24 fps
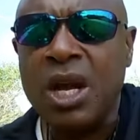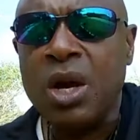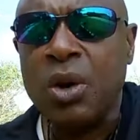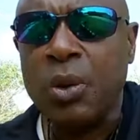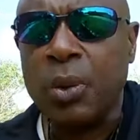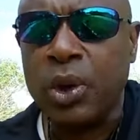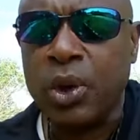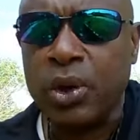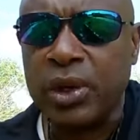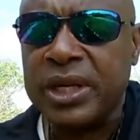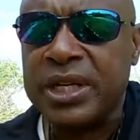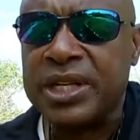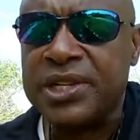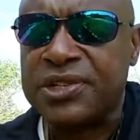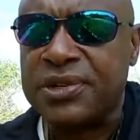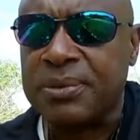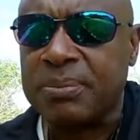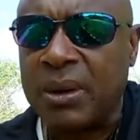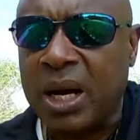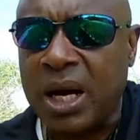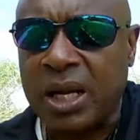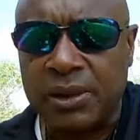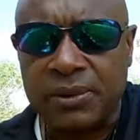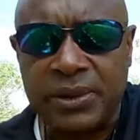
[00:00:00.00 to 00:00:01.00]
We're going to need some
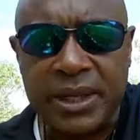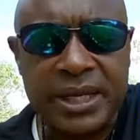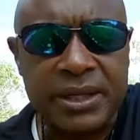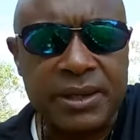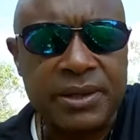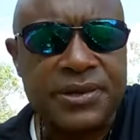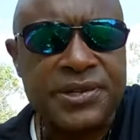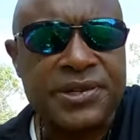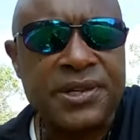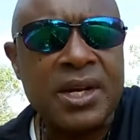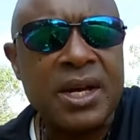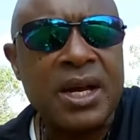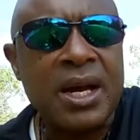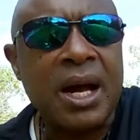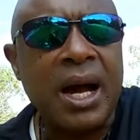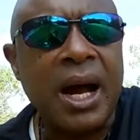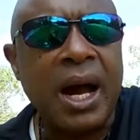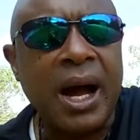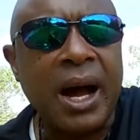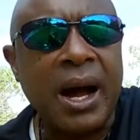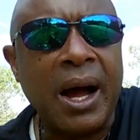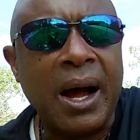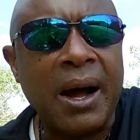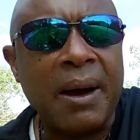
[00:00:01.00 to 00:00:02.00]
moderators
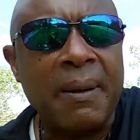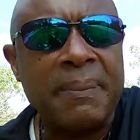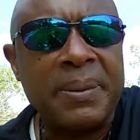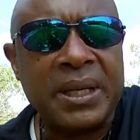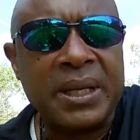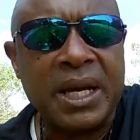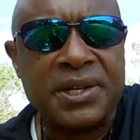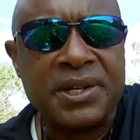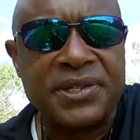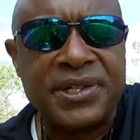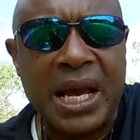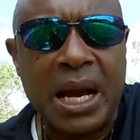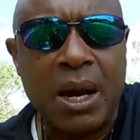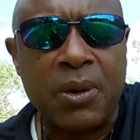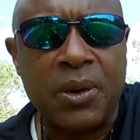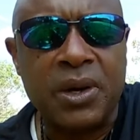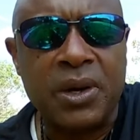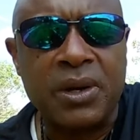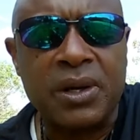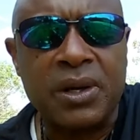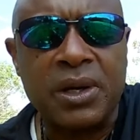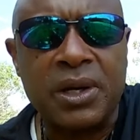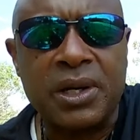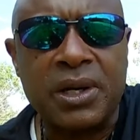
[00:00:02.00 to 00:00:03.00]
uh, because
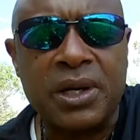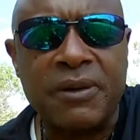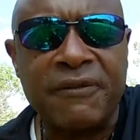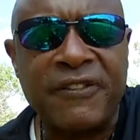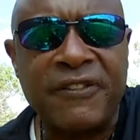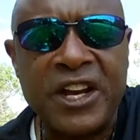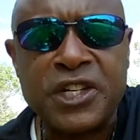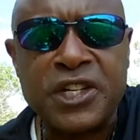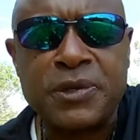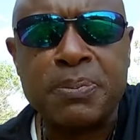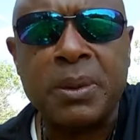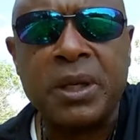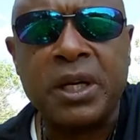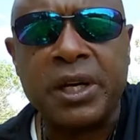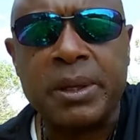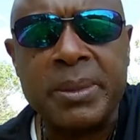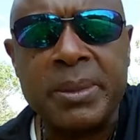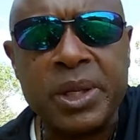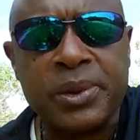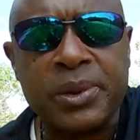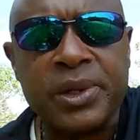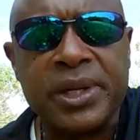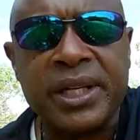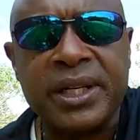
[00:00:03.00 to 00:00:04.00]
our Facebook
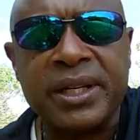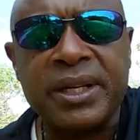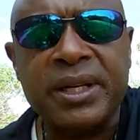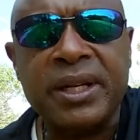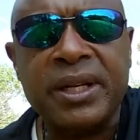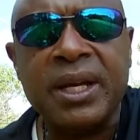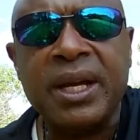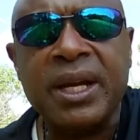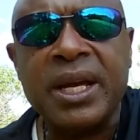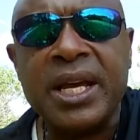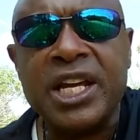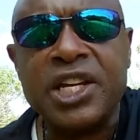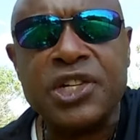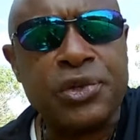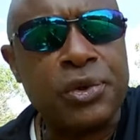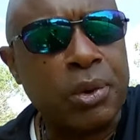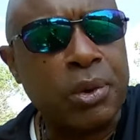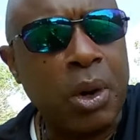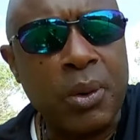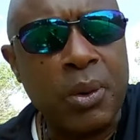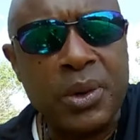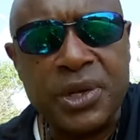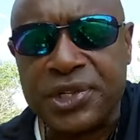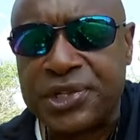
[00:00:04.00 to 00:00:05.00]
community is
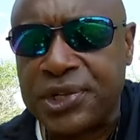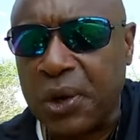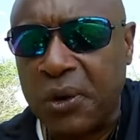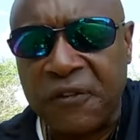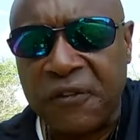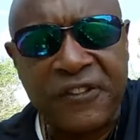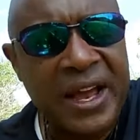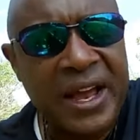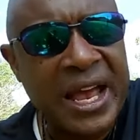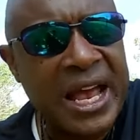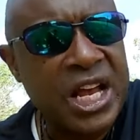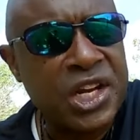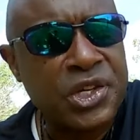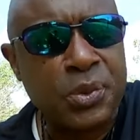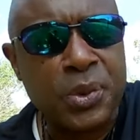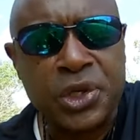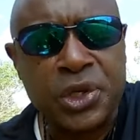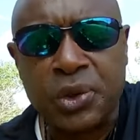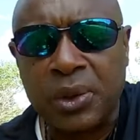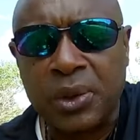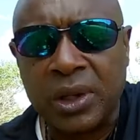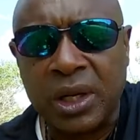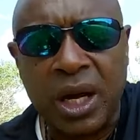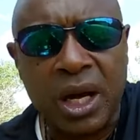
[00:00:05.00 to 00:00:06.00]
growing so fast. We're
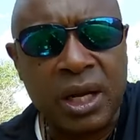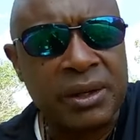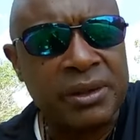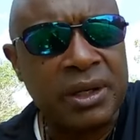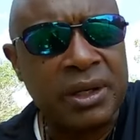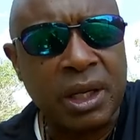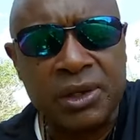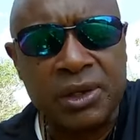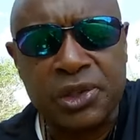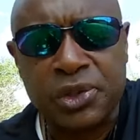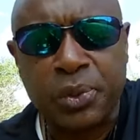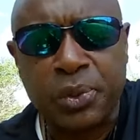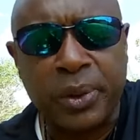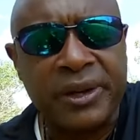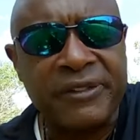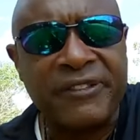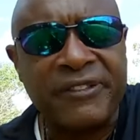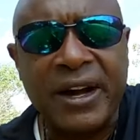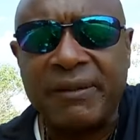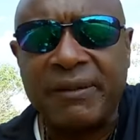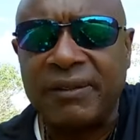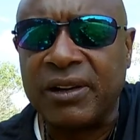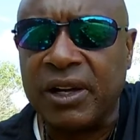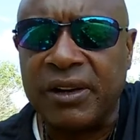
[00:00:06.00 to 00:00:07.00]
doing 100,
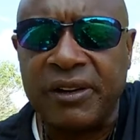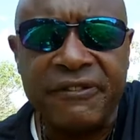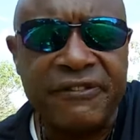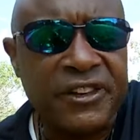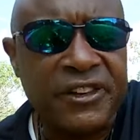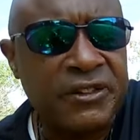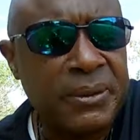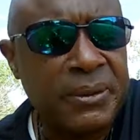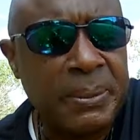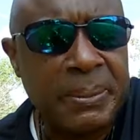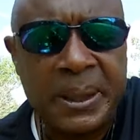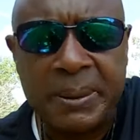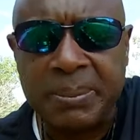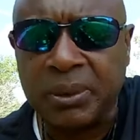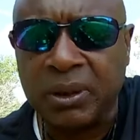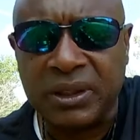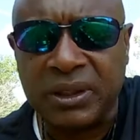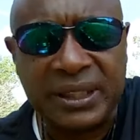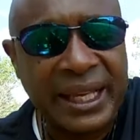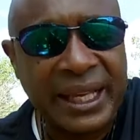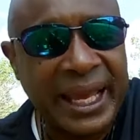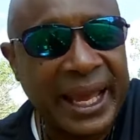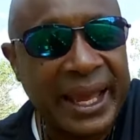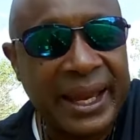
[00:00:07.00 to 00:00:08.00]
125, 150 people a
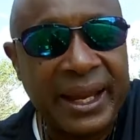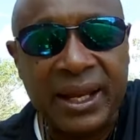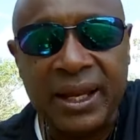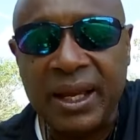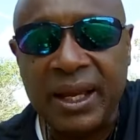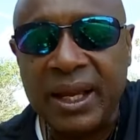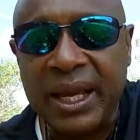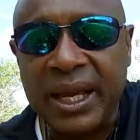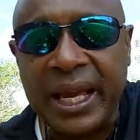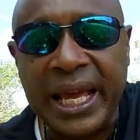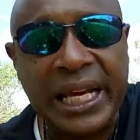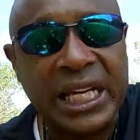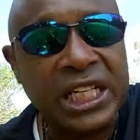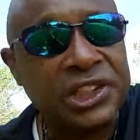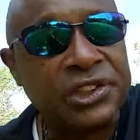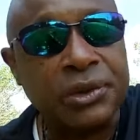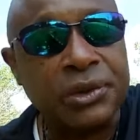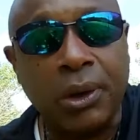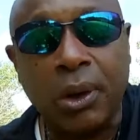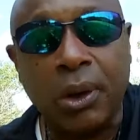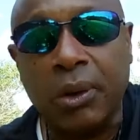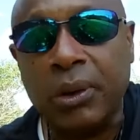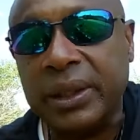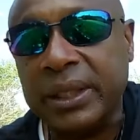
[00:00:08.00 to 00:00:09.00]
day and it's
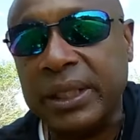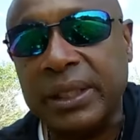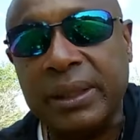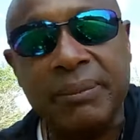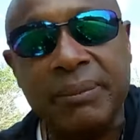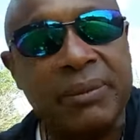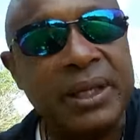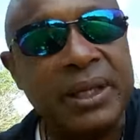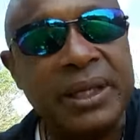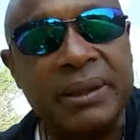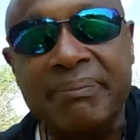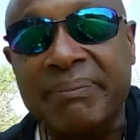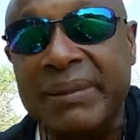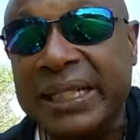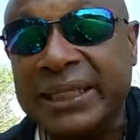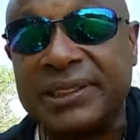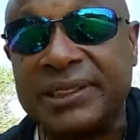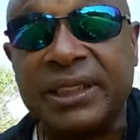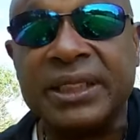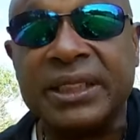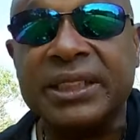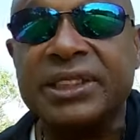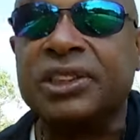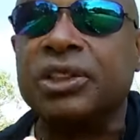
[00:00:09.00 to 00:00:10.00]
growing
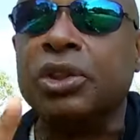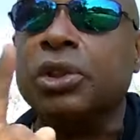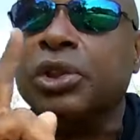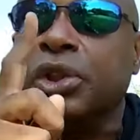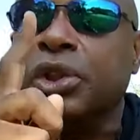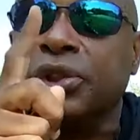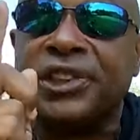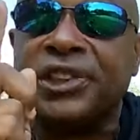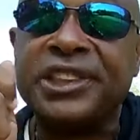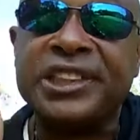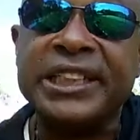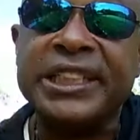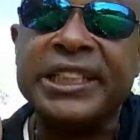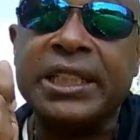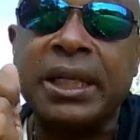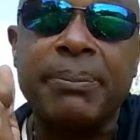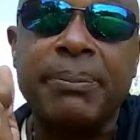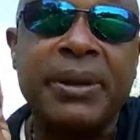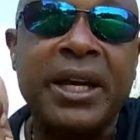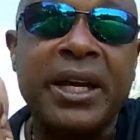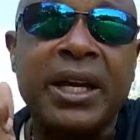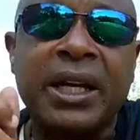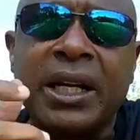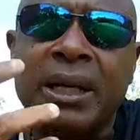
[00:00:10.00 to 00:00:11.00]
immensely. So you'll see it
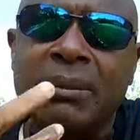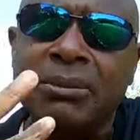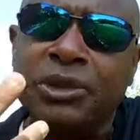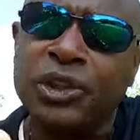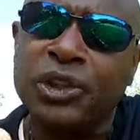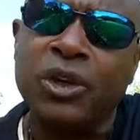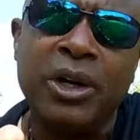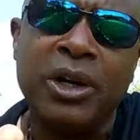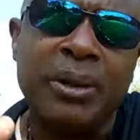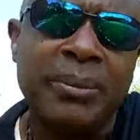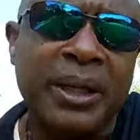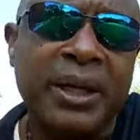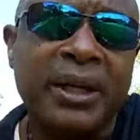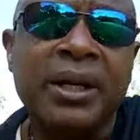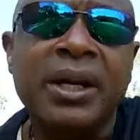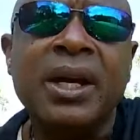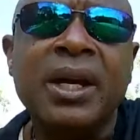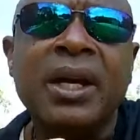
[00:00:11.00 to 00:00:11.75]
up there. Come join me.